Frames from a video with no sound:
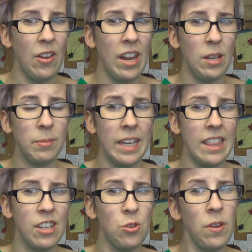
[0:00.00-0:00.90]
Now to help
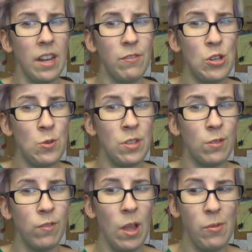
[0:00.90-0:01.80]
get the creative
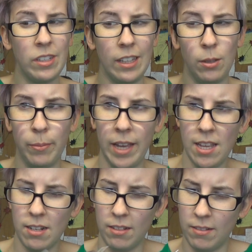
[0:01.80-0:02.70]
juices flowing a little
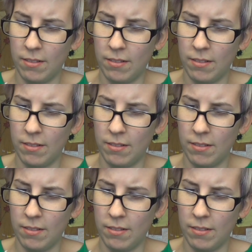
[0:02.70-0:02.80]
bit,